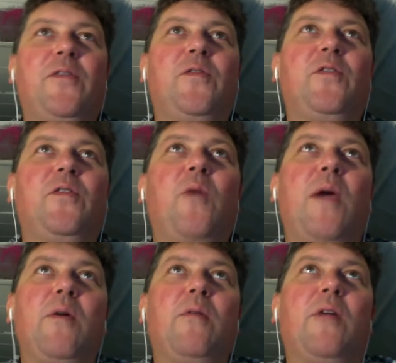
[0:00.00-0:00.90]
the way
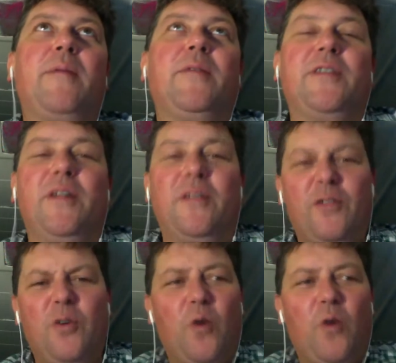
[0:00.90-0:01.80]
we were able to
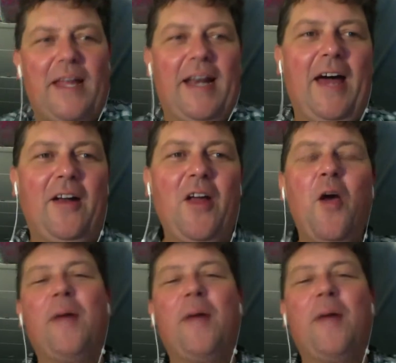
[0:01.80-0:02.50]
work that out.